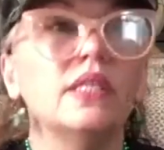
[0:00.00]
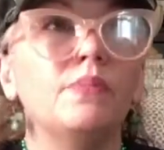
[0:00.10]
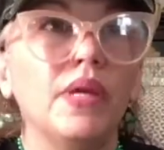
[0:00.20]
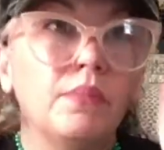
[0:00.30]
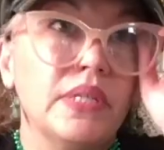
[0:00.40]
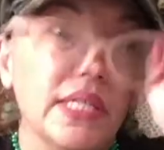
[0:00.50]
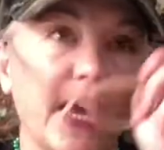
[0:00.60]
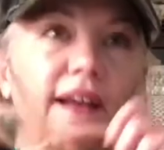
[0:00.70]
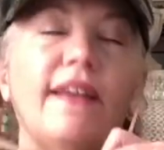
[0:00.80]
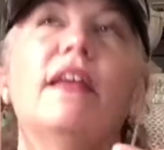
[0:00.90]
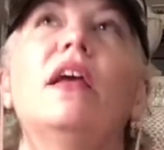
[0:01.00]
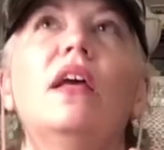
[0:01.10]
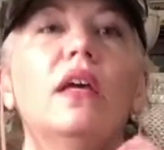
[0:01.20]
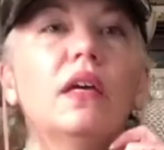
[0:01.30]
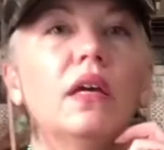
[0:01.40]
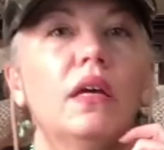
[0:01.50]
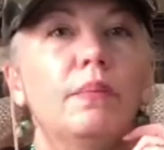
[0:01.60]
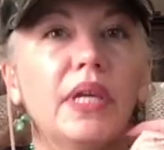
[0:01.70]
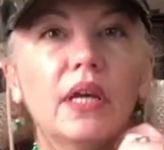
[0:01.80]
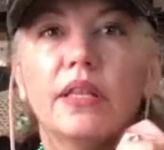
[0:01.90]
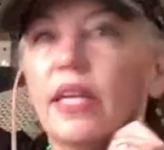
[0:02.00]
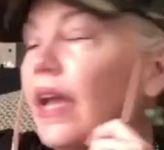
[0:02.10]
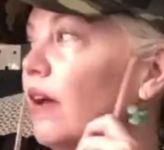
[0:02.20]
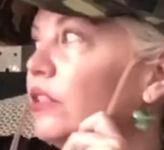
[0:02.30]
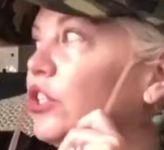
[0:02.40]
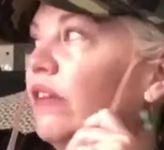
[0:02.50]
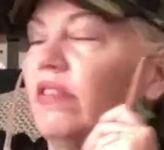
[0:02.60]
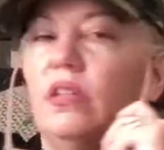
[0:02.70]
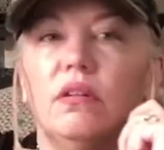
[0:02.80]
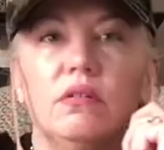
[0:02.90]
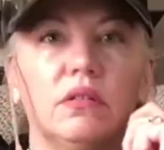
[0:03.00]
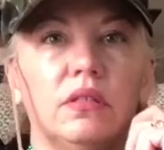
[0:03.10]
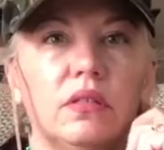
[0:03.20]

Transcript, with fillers: has been beside me on the couch. I have a little